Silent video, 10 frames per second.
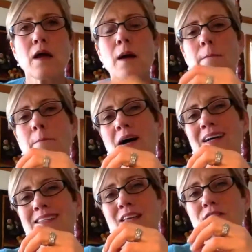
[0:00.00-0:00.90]

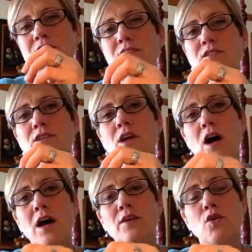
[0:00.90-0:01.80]
but this is
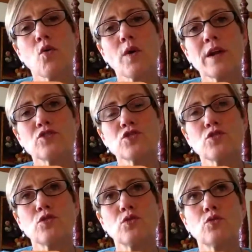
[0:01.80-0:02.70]
not going
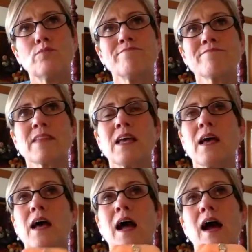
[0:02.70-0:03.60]
to
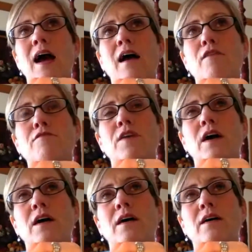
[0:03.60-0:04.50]
have
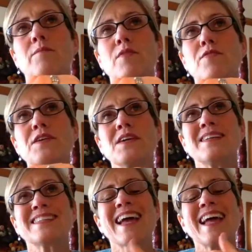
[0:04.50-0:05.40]

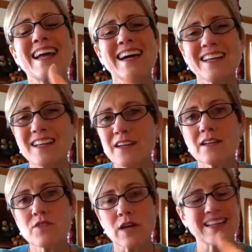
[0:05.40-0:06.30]
the tannin,
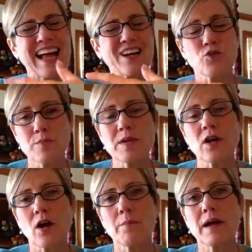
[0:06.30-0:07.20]
that grippy
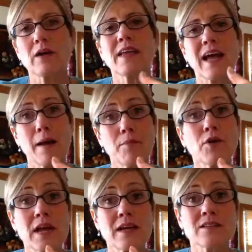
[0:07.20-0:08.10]
compound.
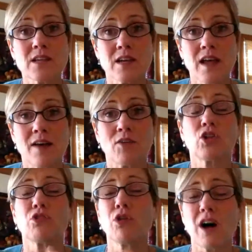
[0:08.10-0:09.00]
Cabernets tend to have a
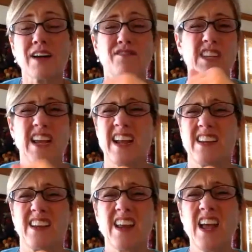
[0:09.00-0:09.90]
lot of
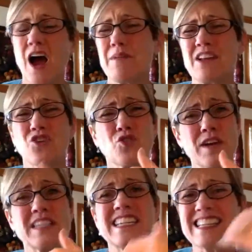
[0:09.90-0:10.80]
tannin. I mean,
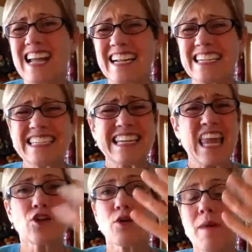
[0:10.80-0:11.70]
crazy, like
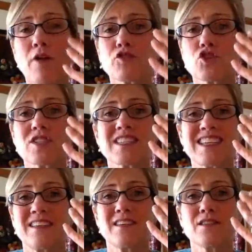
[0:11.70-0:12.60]
your mouth just
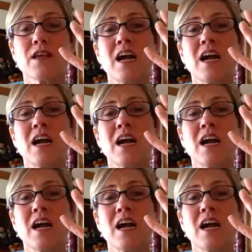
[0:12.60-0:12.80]
is